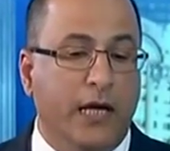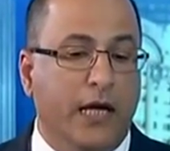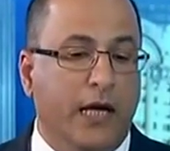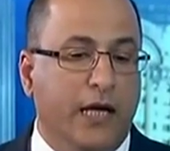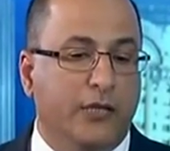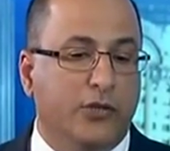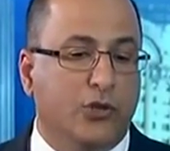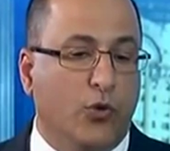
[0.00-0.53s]

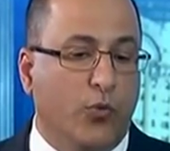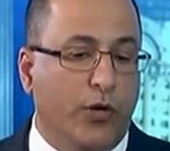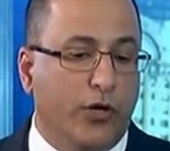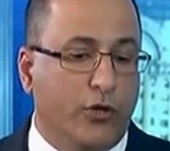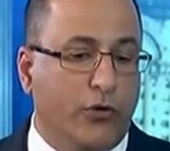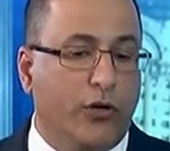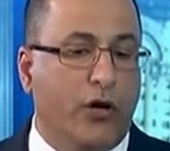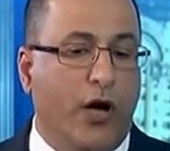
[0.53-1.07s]
And so when
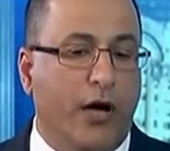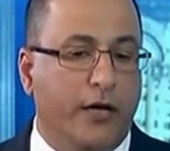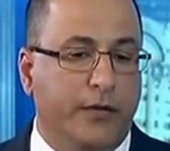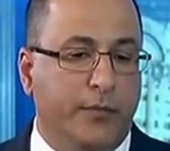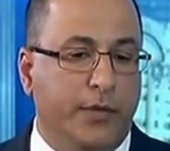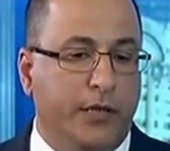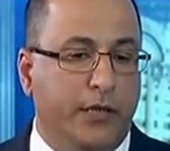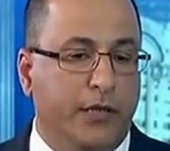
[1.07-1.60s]
your
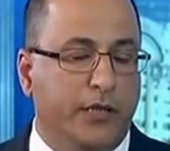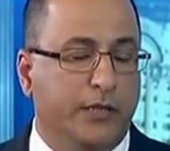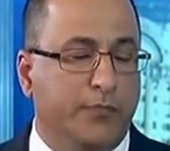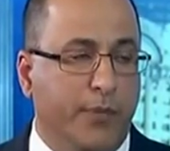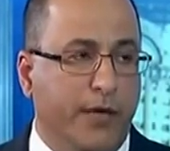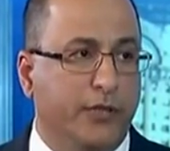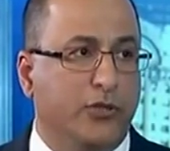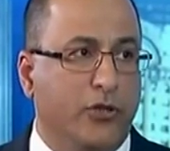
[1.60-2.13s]
economy is
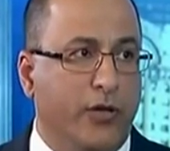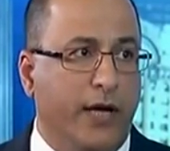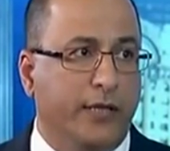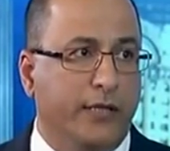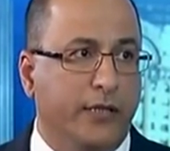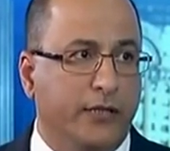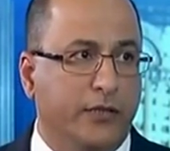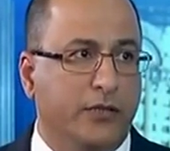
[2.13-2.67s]
based on
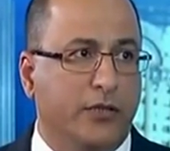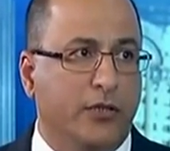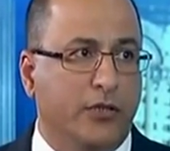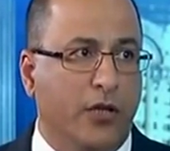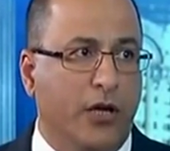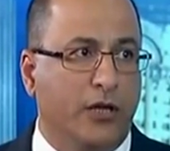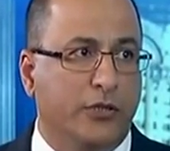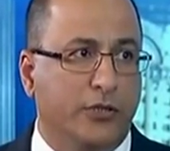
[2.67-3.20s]
ideas and
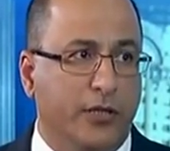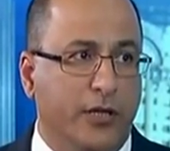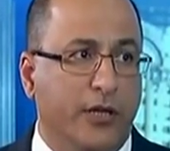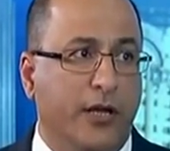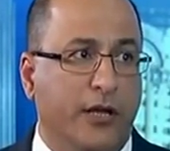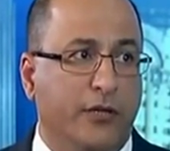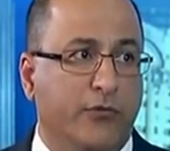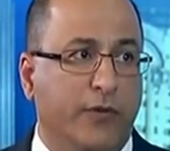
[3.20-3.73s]
technology
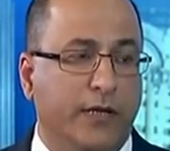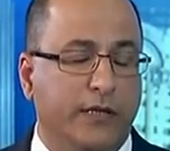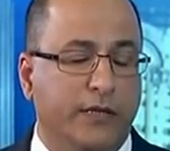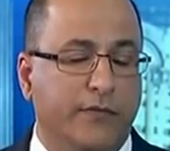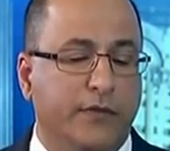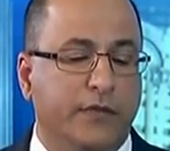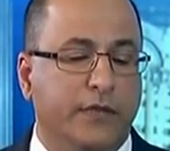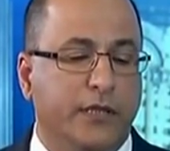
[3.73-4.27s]
and
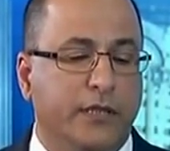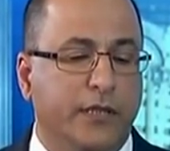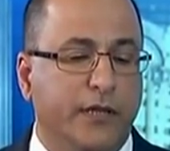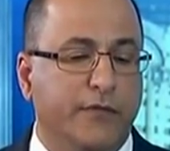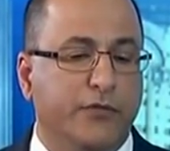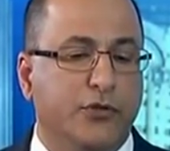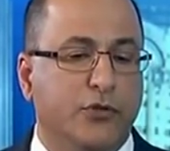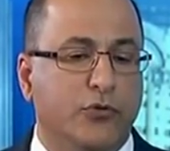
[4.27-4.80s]
creativity, it
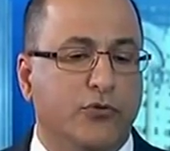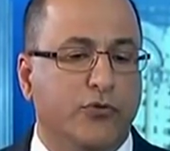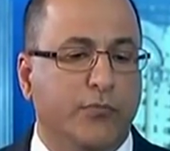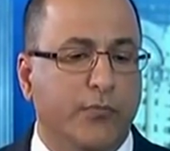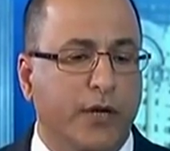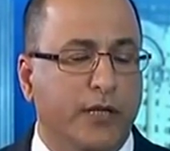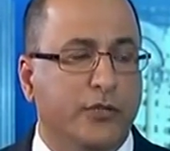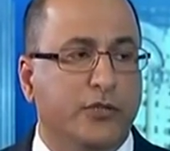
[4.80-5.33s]
gives you a
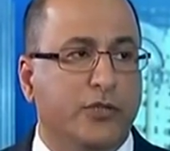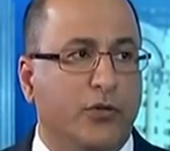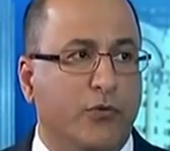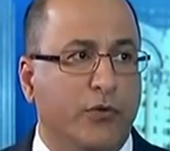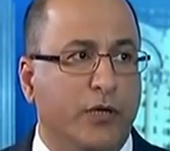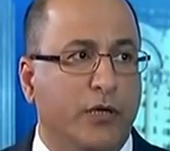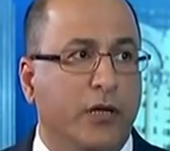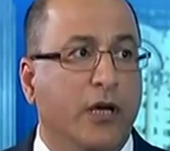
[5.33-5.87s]
tremendous
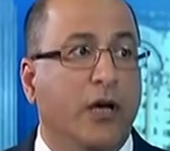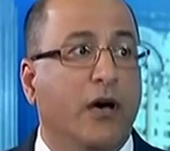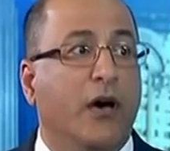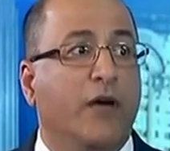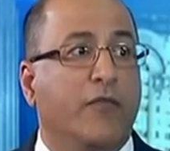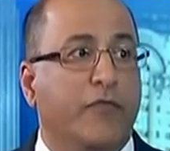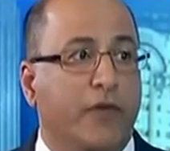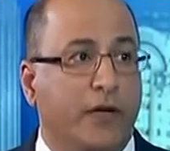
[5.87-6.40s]
degree
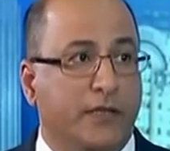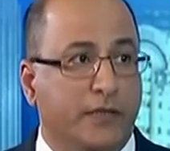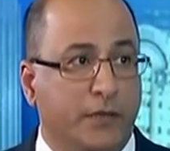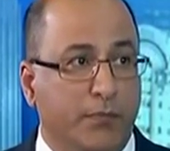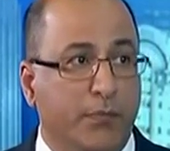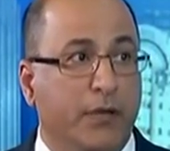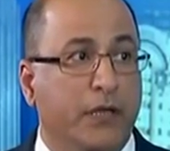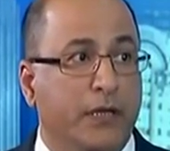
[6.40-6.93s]
of
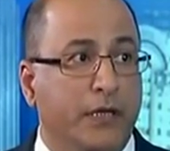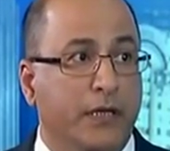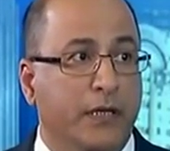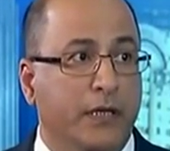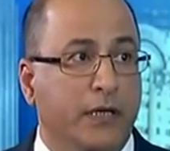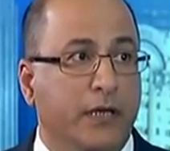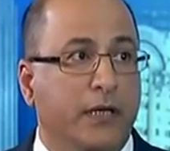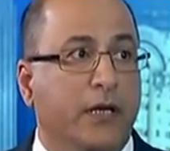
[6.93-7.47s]
flexibility
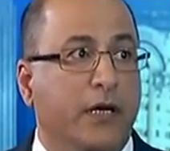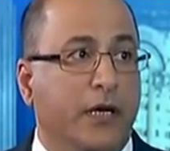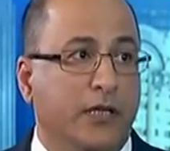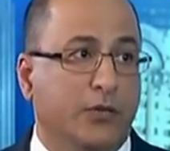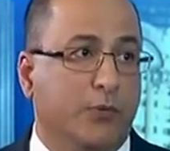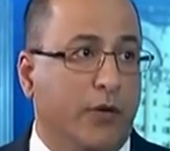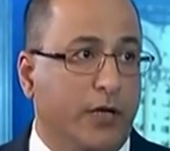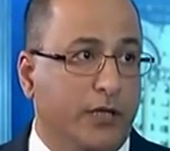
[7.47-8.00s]

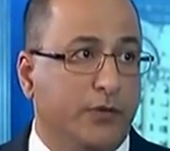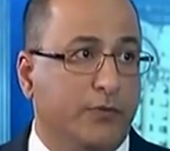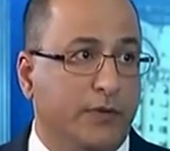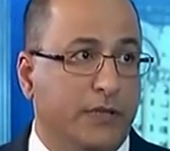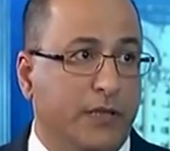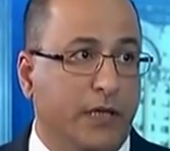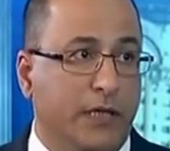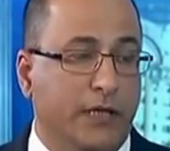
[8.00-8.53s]
as well as
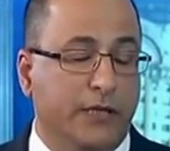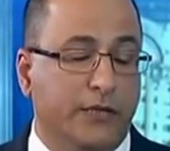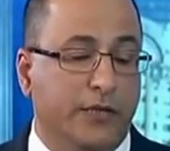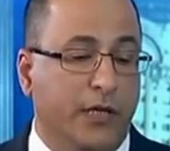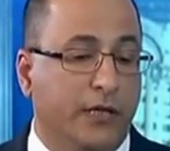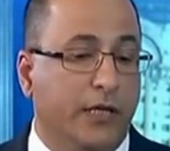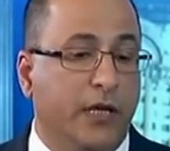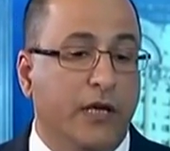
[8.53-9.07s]
resilience.
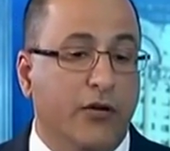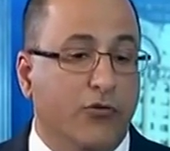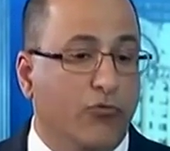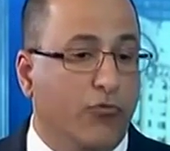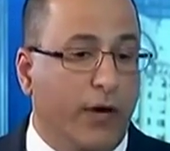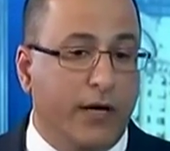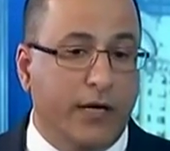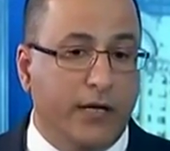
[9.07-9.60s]
And
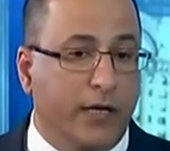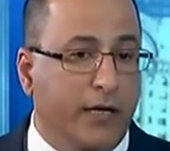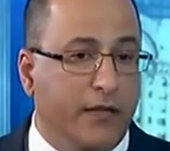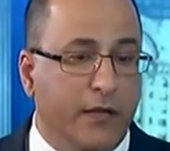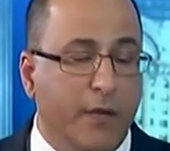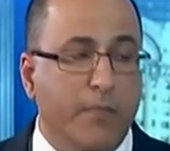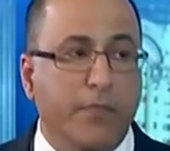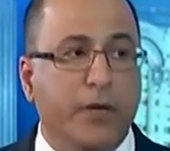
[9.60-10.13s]
right in
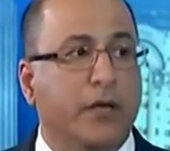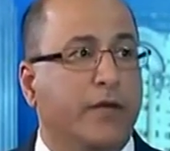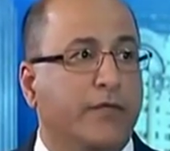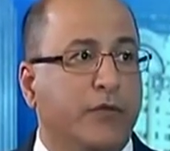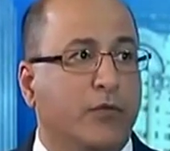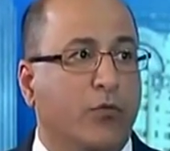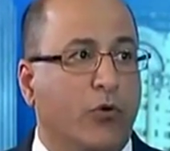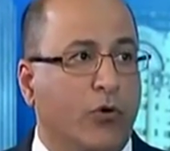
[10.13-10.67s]
the middle of
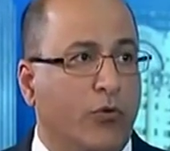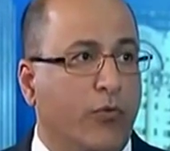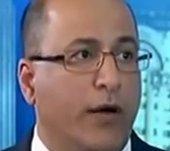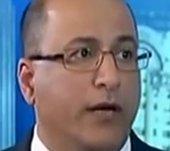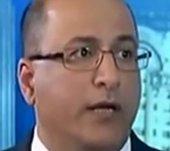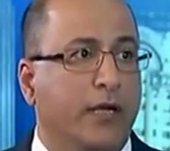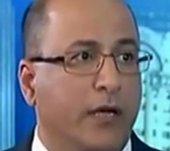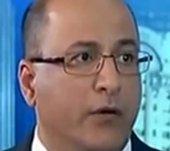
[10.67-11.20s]
the war,
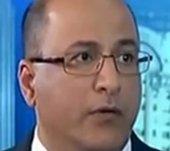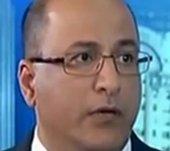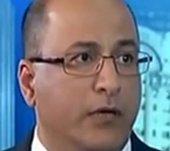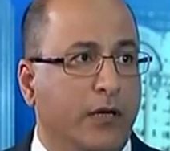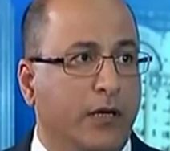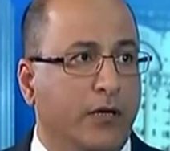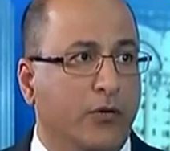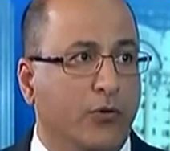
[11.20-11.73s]
right here
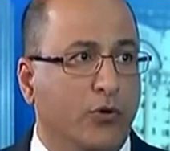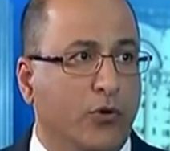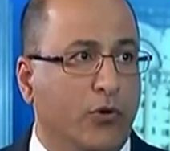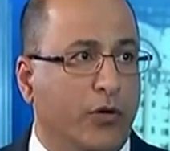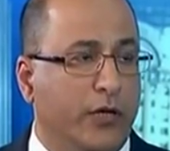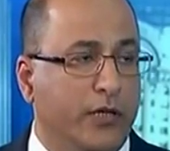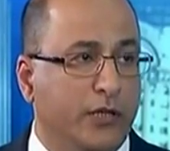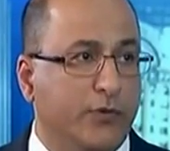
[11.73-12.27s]
in New
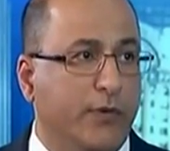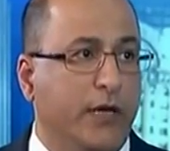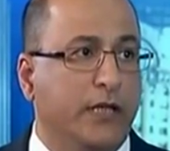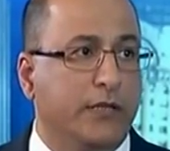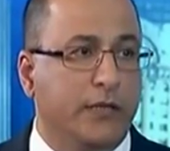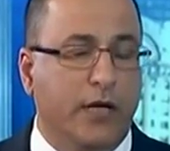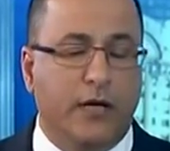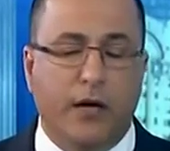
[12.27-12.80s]
York, an Israeli
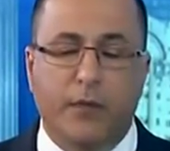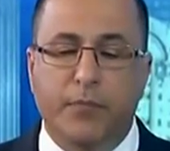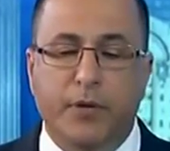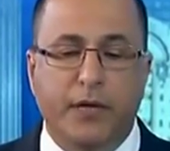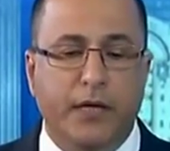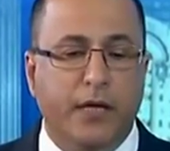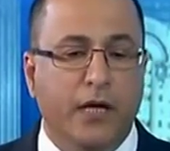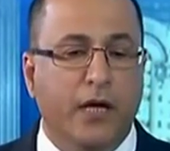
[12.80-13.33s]
tech
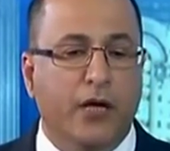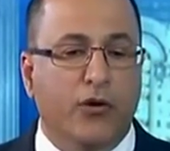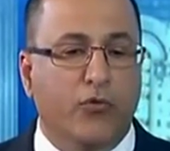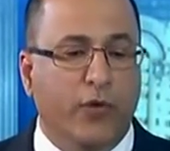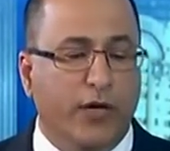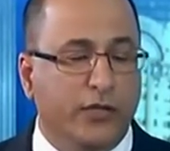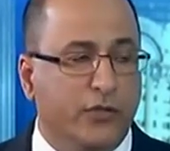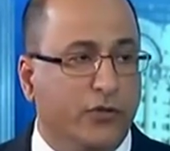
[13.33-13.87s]
company
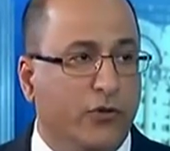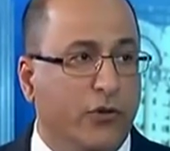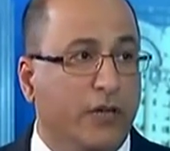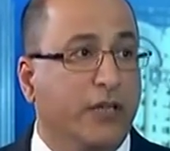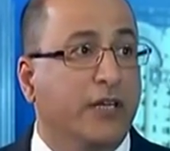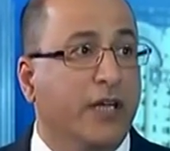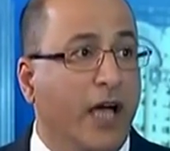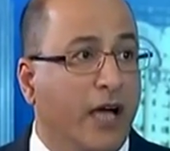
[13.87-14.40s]
raised
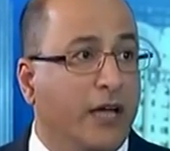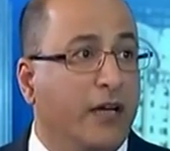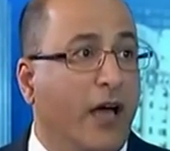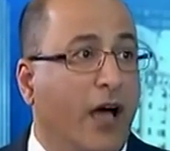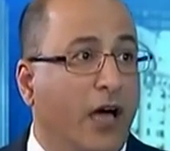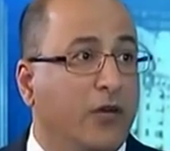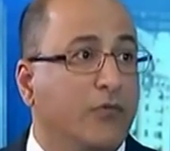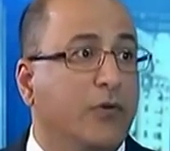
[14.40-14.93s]
nearly
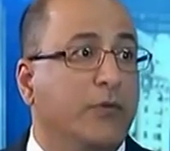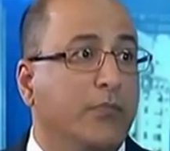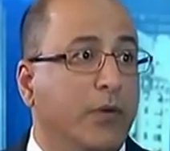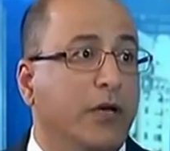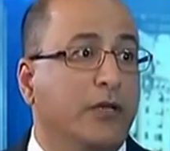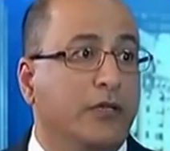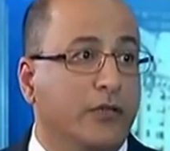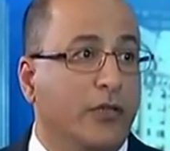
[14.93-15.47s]
$900
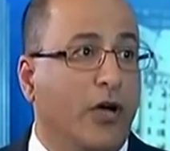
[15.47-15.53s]
million.